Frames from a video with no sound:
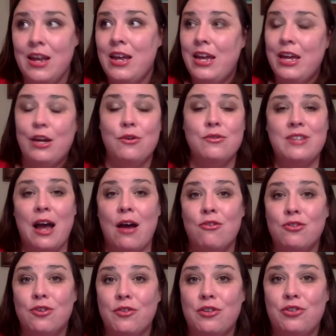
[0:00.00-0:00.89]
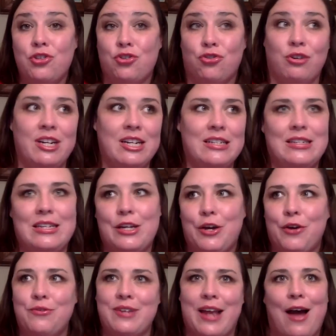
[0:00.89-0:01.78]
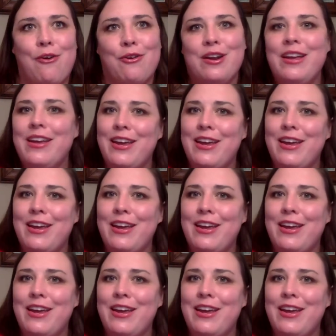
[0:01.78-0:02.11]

He goes out into the streets. He goes out